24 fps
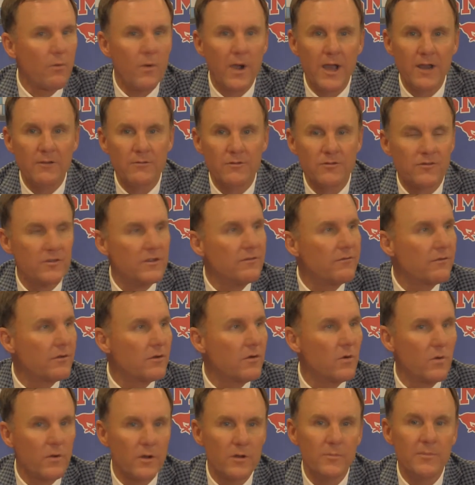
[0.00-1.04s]
wide receiver
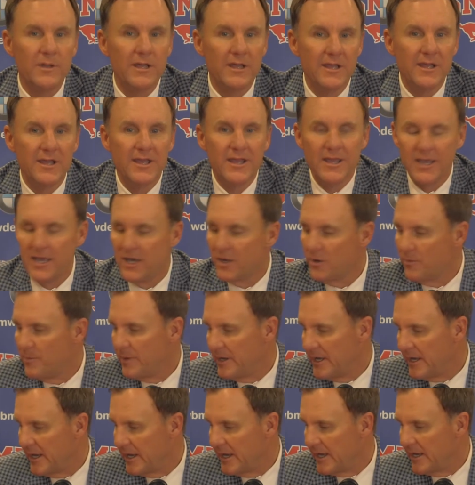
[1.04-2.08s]
core. It'll be it'll
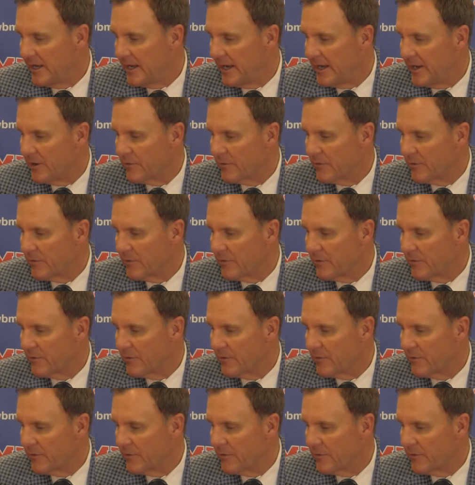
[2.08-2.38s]
be a, a